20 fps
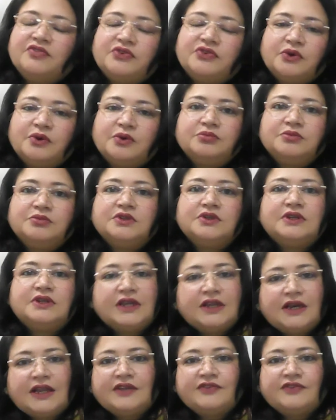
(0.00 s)
from the
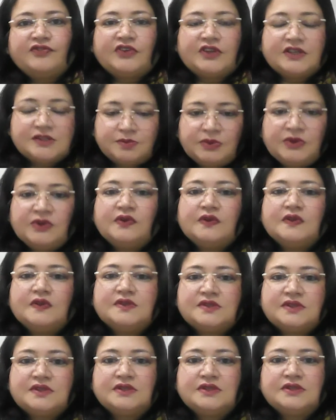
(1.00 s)
real life
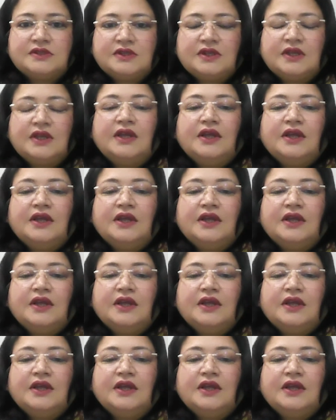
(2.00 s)
experiences,